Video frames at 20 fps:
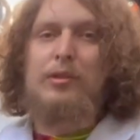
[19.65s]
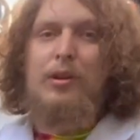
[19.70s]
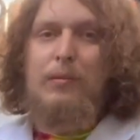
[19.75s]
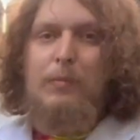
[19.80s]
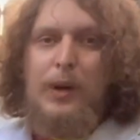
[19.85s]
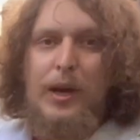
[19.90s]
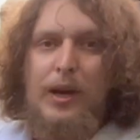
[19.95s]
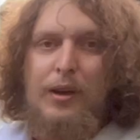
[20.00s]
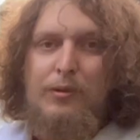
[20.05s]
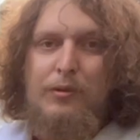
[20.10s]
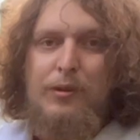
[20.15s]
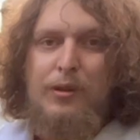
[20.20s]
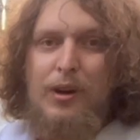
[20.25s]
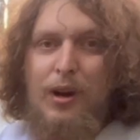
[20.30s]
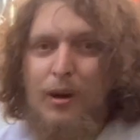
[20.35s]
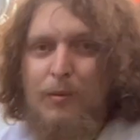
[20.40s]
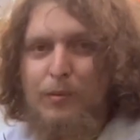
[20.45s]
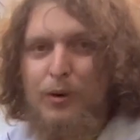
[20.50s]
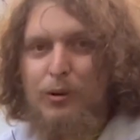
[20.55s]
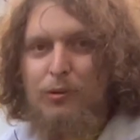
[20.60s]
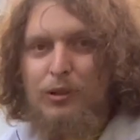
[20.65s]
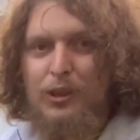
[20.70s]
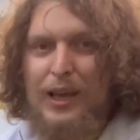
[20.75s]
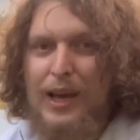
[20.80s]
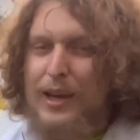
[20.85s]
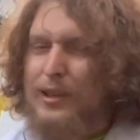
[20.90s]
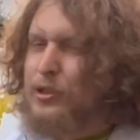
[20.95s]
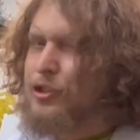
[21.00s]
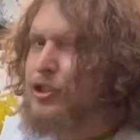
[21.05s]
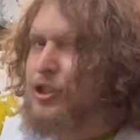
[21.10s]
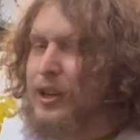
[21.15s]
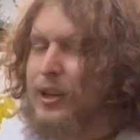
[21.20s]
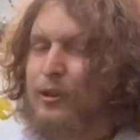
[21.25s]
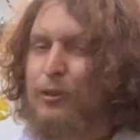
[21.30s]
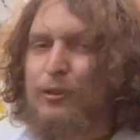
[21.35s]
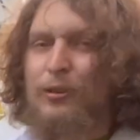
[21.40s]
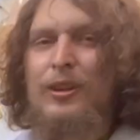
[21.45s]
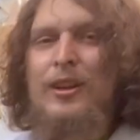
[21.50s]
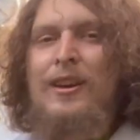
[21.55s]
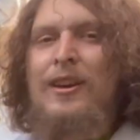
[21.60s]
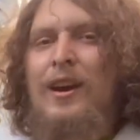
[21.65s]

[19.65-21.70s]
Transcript: on my other Combo Class channel.